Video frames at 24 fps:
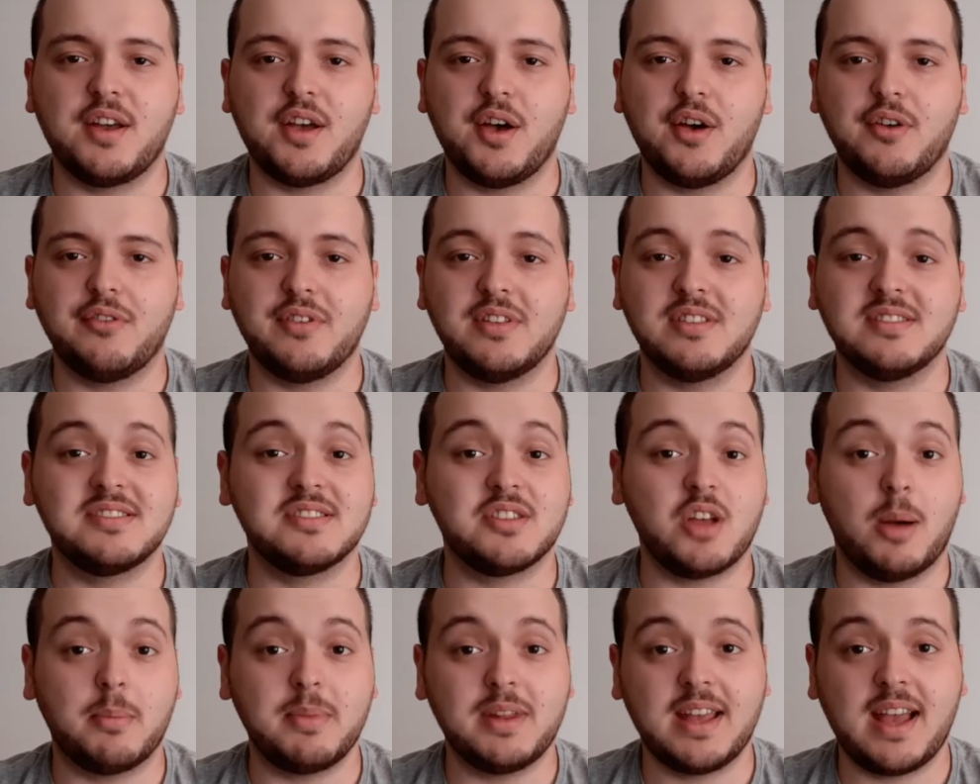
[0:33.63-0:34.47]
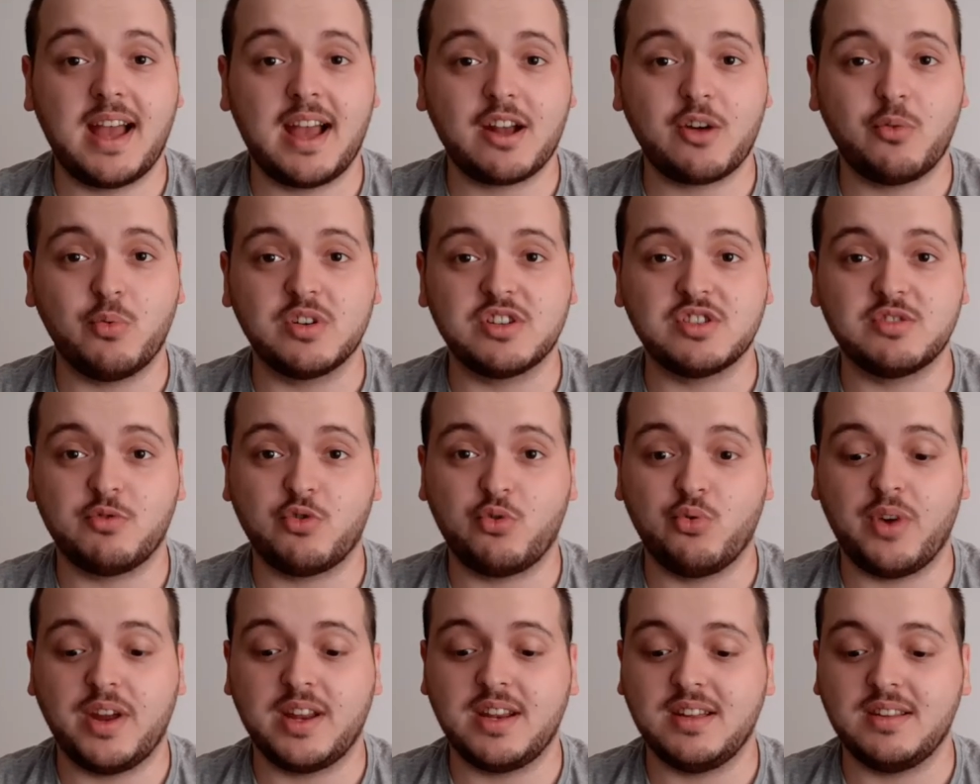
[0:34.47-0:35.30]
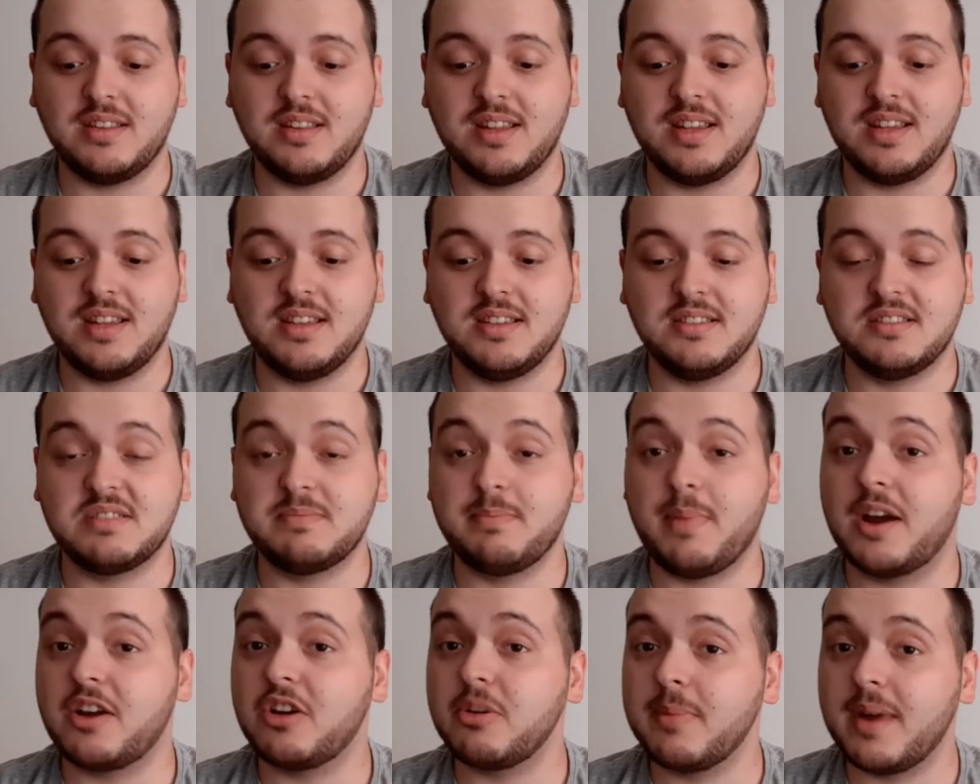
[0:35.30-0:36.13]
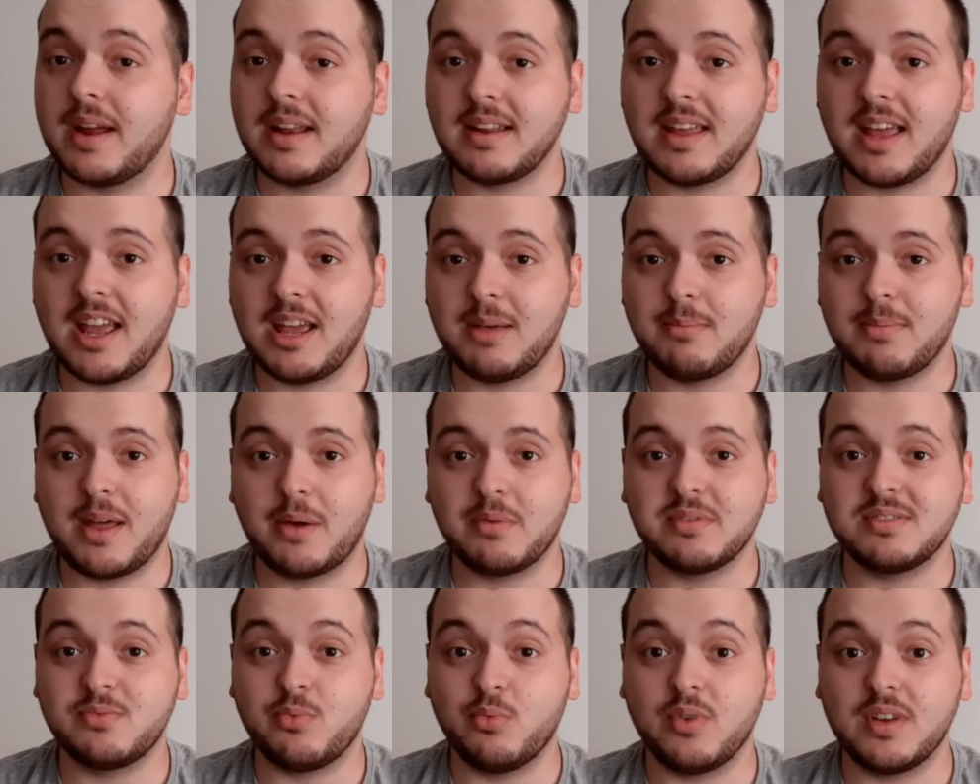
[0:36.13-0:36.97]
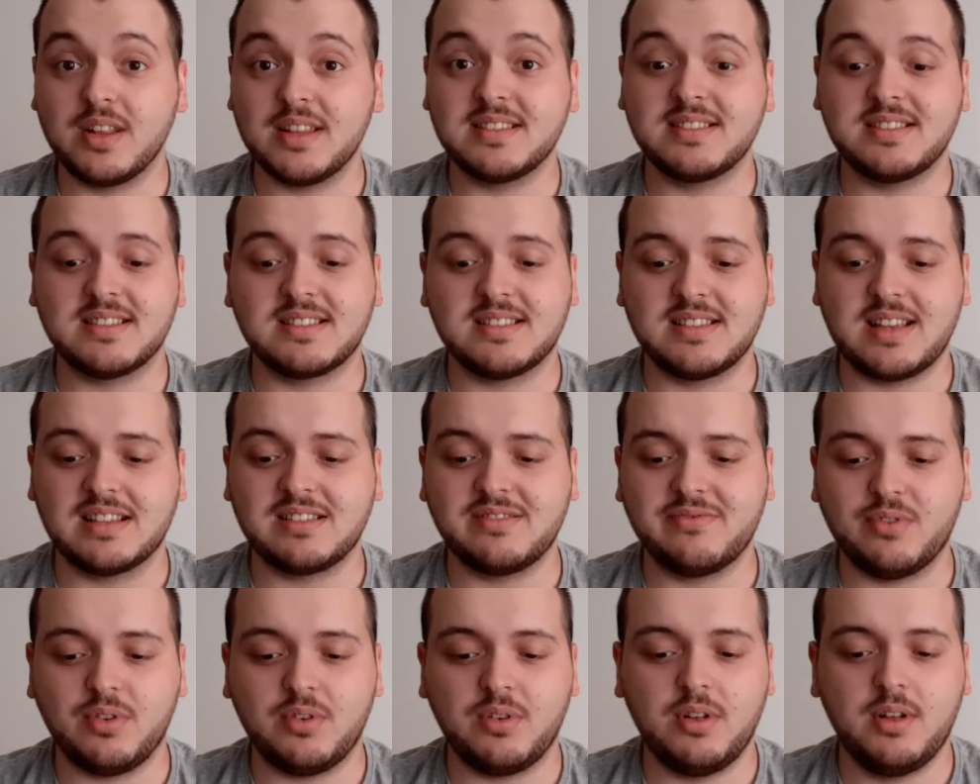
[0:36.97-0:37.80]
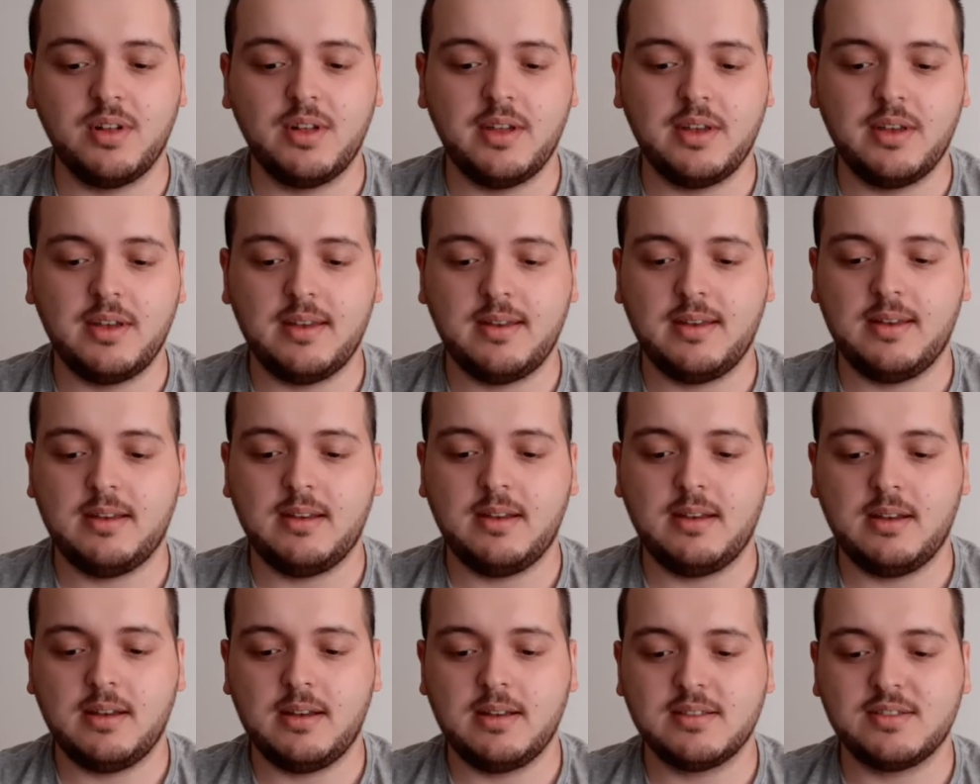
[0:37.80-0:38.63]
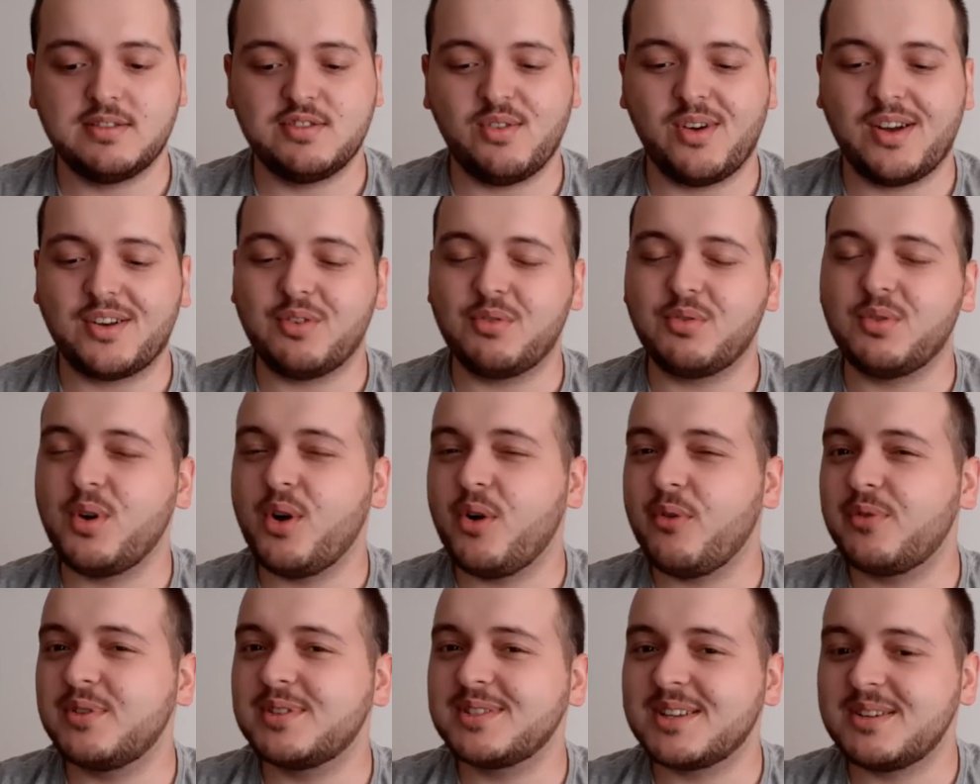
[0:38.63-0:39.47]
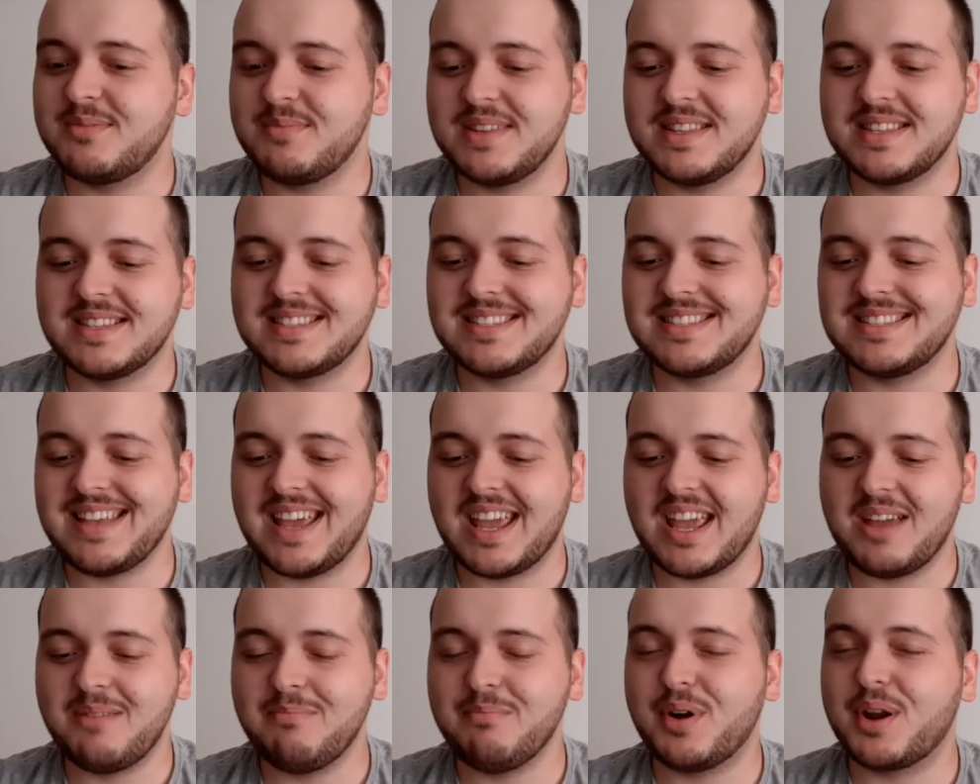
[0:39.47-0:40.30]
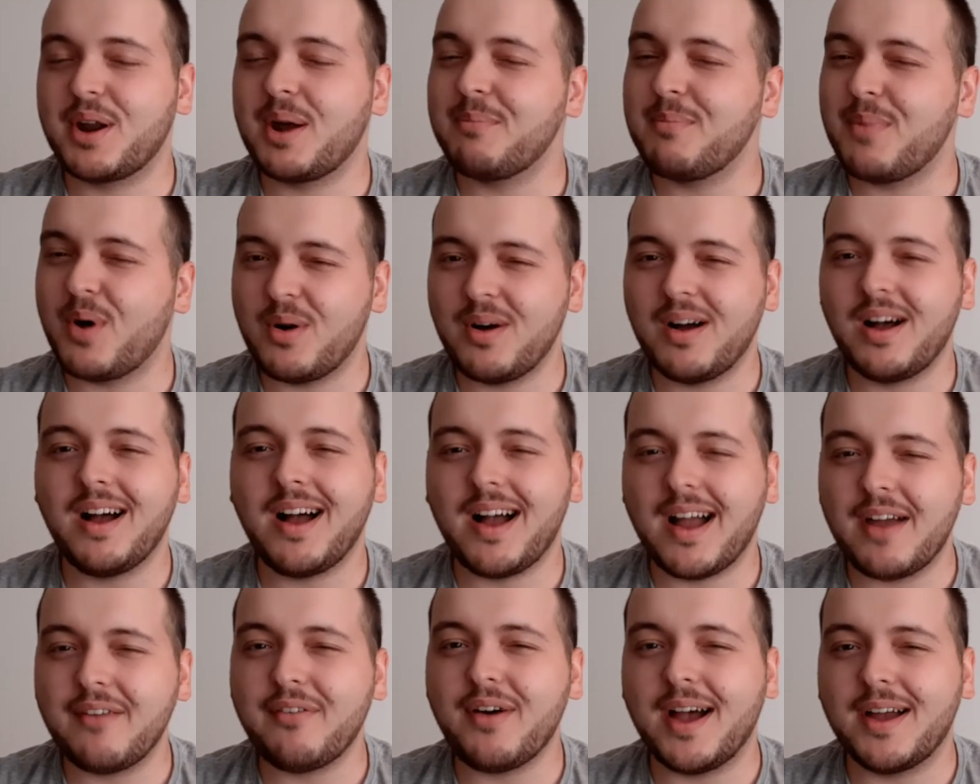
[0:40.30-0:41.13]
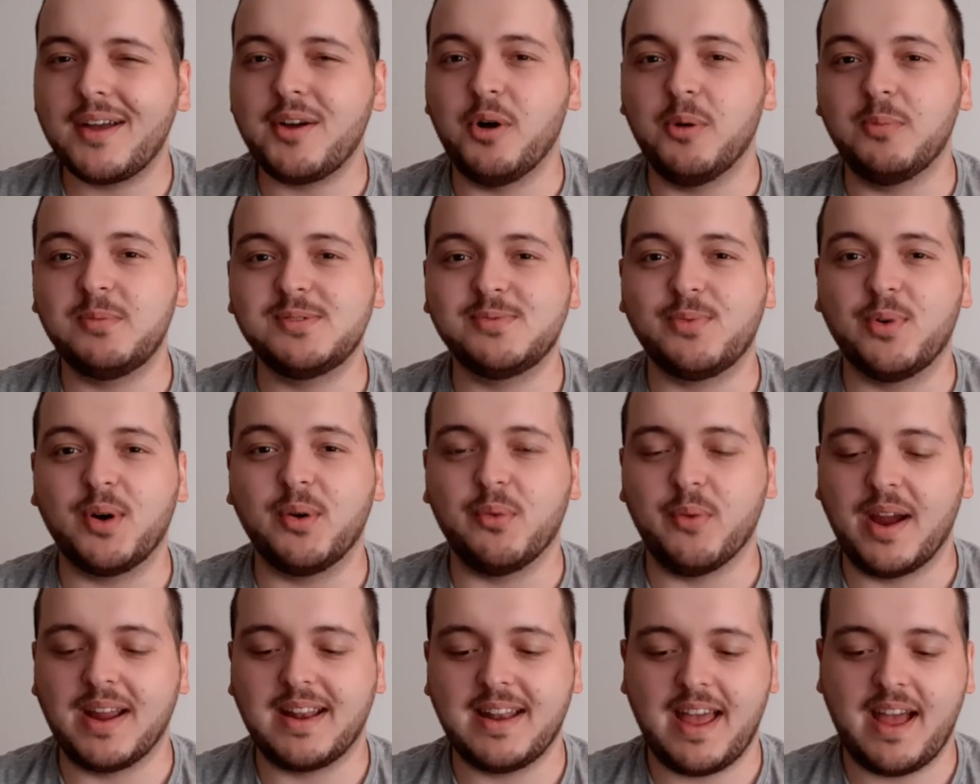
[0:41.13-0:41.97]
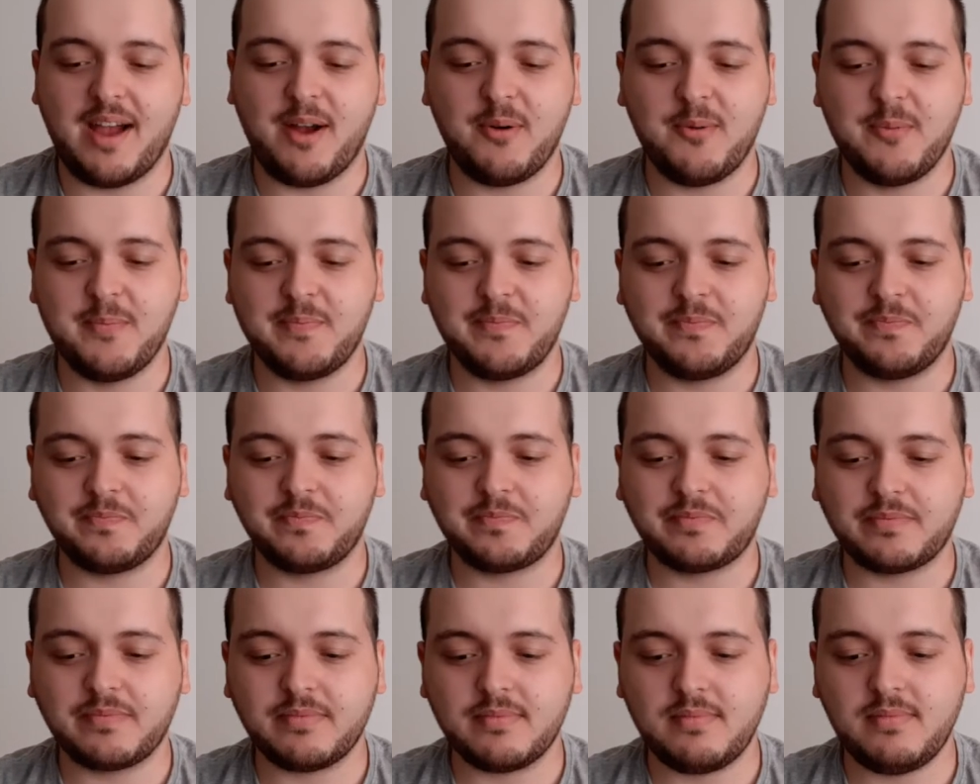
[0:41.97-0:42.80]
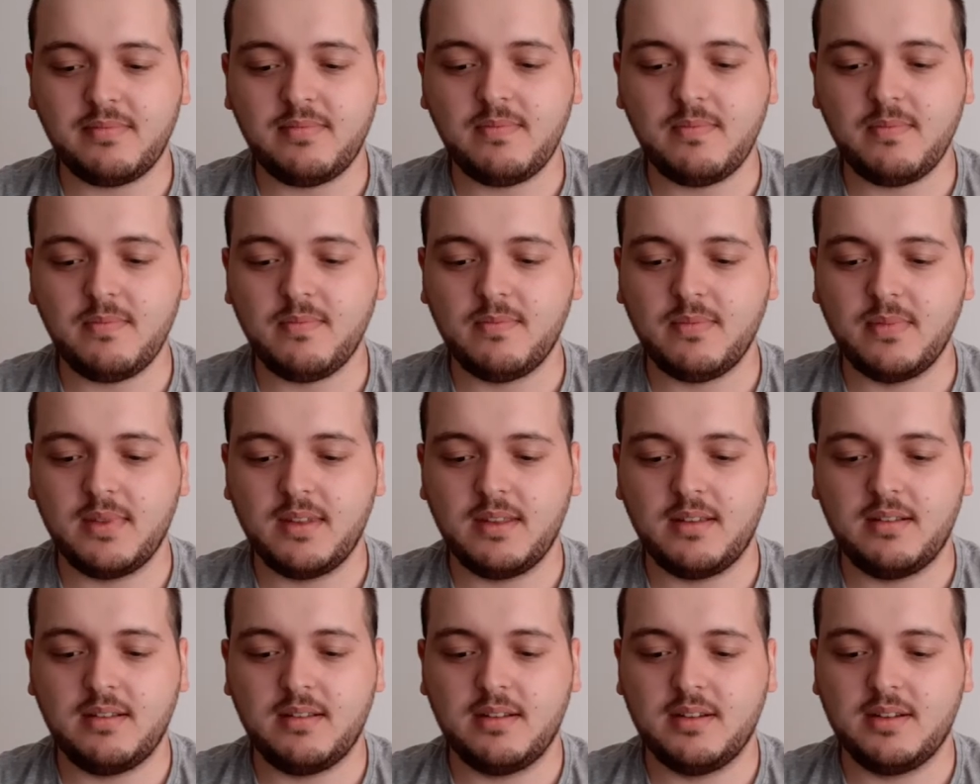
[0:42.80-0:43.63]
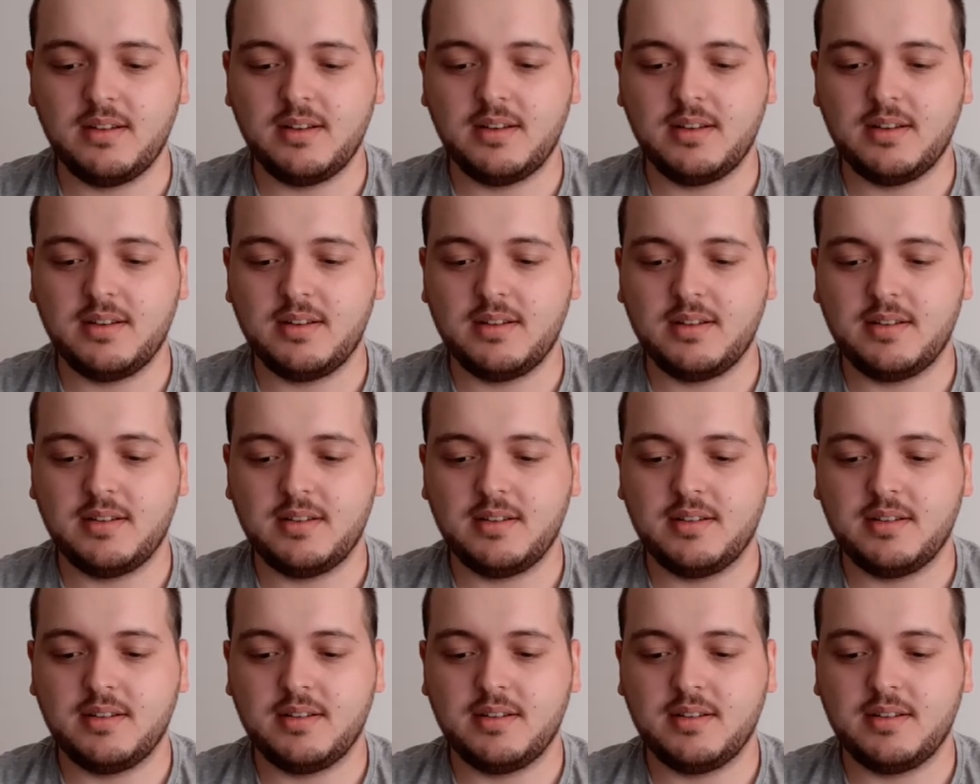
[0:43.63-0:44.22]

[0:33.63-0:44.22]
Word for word: of Insomniac, which created the Spider-Man game that was really successful. So I don't know if it's going to be the same, but I'm I have high hopes for it right now. I did.